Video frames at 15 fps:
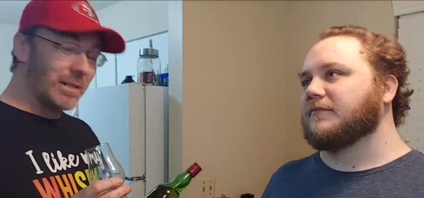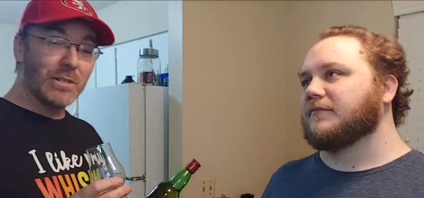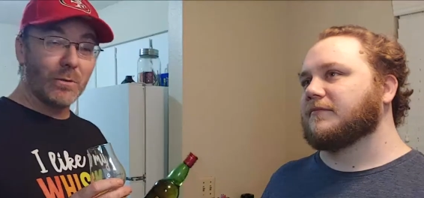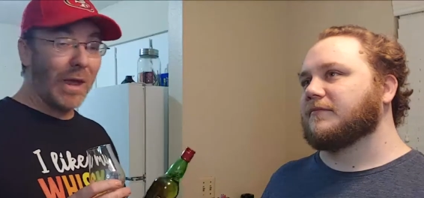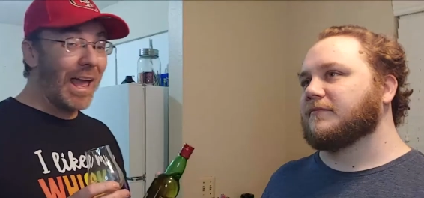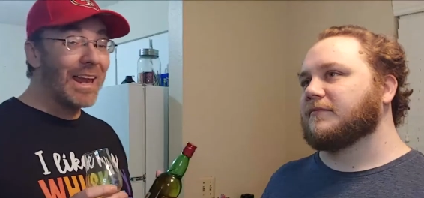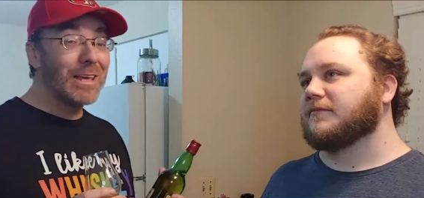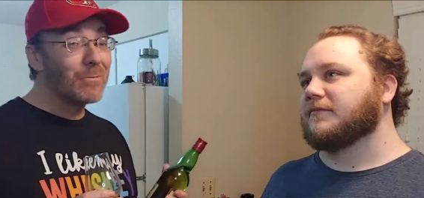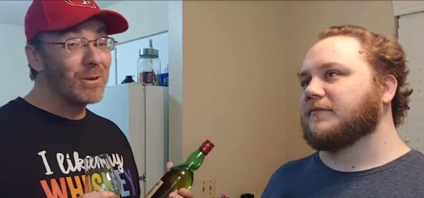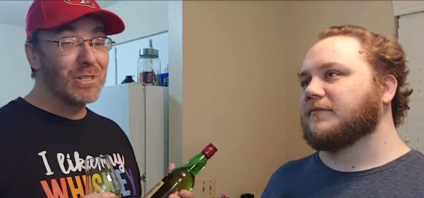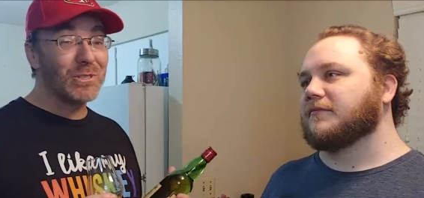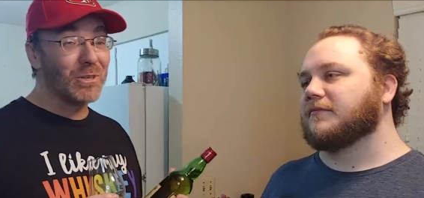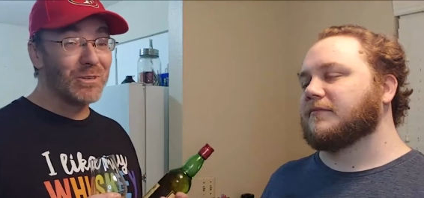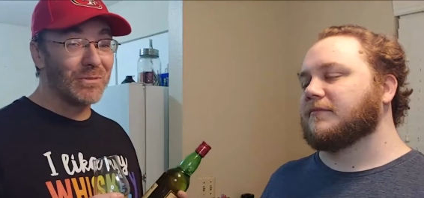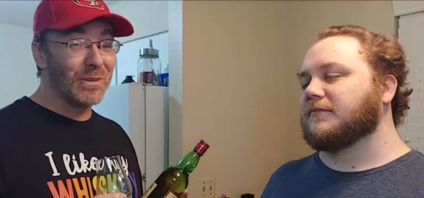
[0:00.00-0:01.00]
Speaker 1: didn't do any
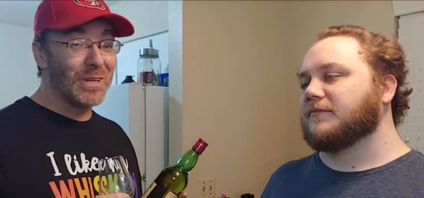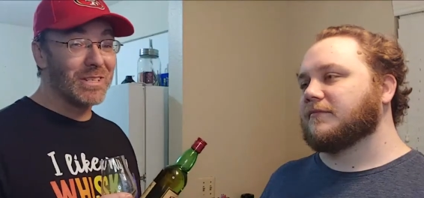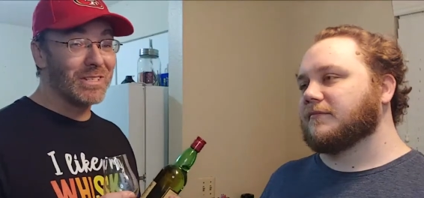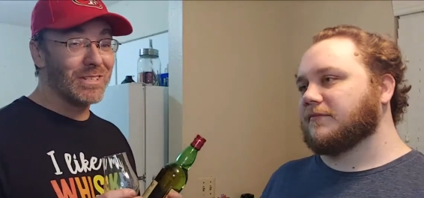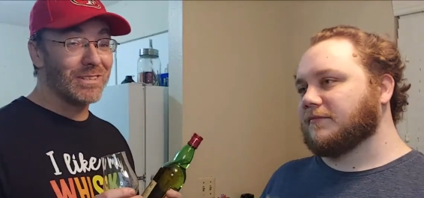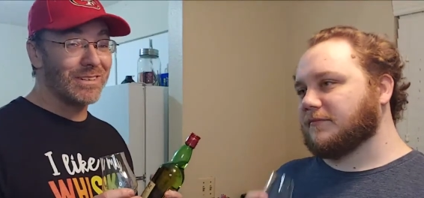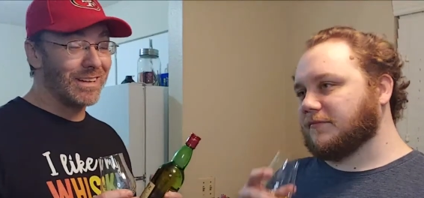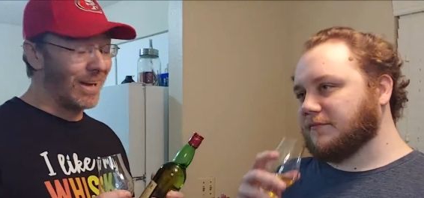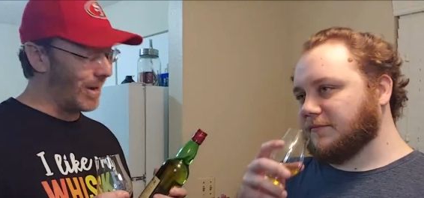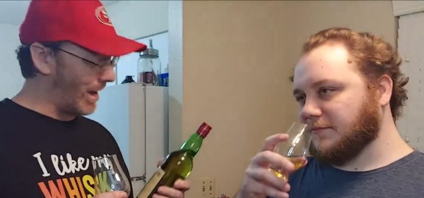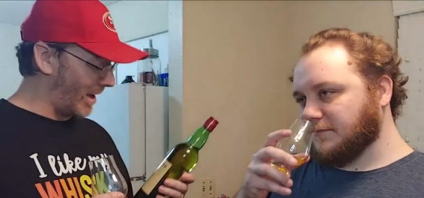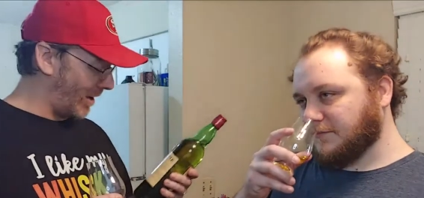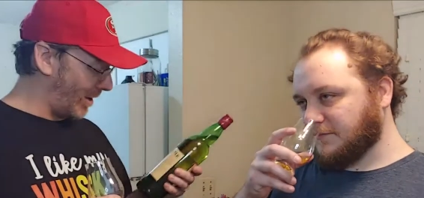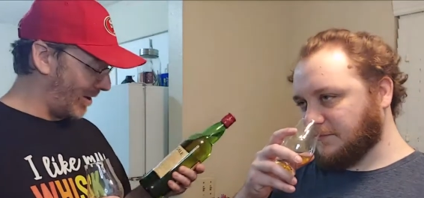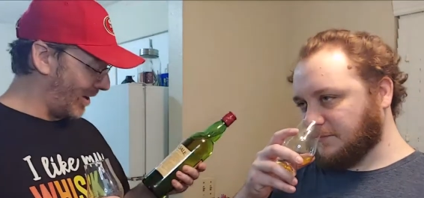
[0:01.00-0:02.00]
research for this at